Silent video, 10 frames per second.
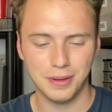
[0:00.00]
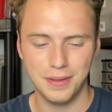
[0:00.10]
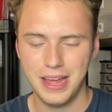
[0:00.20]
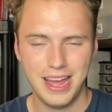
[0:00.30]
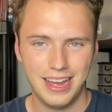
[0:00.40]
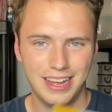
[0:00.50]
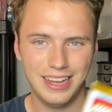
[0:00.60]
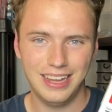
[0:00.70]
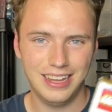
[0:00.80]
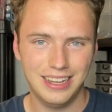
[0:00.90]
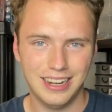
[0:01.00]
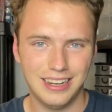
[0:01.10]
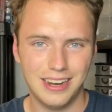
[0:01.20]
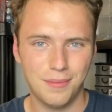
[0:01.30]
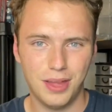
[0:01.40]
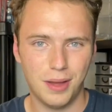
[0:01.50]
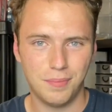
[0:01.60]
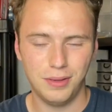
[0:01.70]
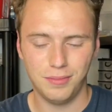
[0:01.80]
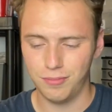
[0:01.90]
But it ended up not
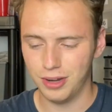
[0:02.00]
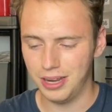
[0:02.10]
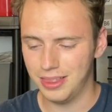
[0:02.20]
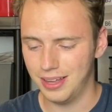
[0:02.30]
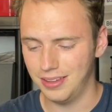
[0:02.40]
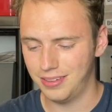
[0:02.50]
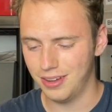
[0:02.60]
being what I thought.